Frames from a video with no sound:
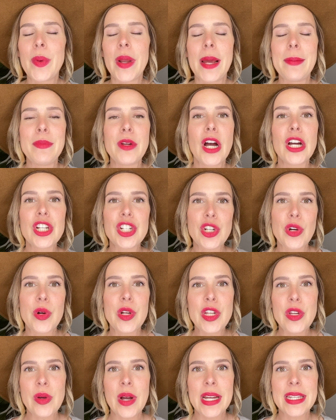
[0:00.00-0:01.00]
but I'm not
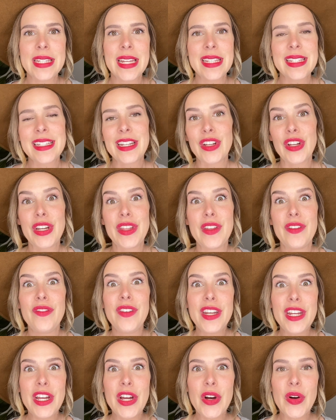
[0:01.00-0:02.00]
showing you guys necessarily in the
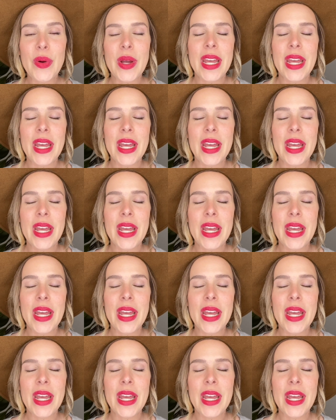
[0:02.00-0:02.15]
video,